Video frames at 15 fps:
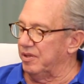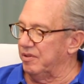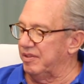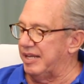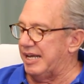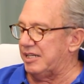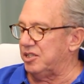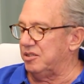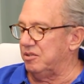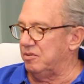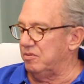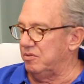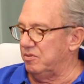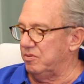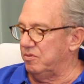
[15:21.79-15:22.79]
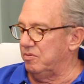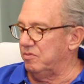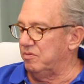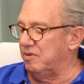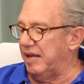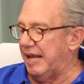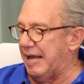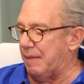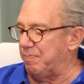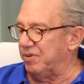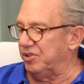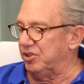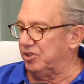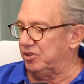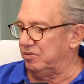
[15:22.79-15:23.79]
That
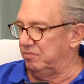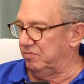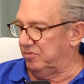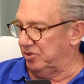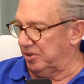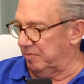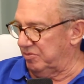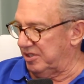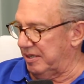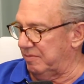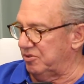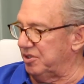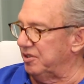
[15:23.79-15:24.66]
happens sometimes,